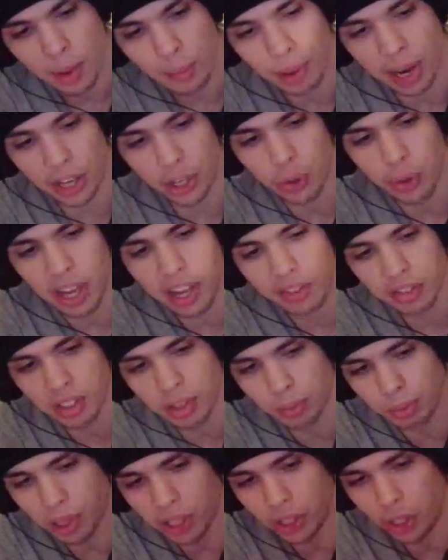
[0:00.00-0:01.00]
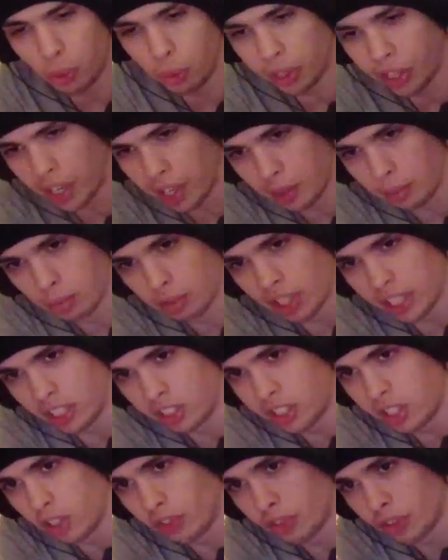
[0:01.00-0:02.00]
But I do have some newer games like
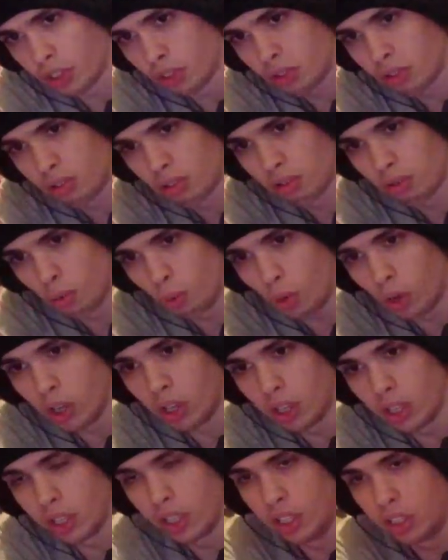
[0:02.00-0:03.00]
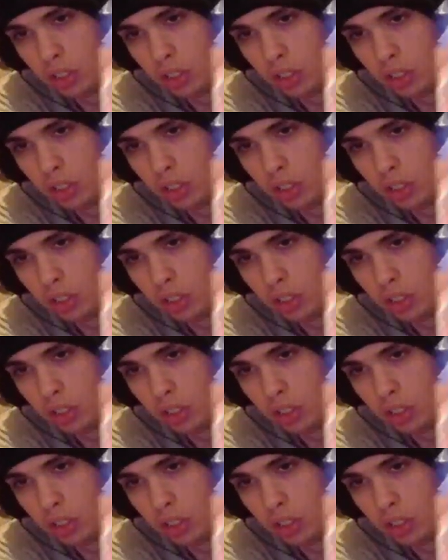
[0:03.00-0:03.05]
Xenoverse 1